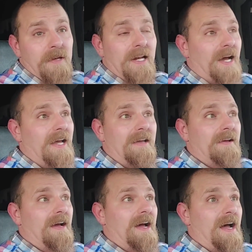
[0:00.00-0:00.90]
I mean, I
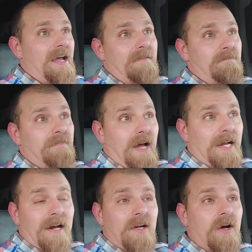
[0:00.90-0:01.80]

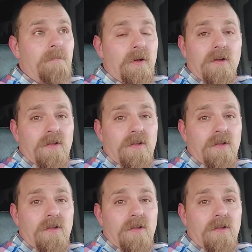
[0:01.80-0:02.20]
got a couple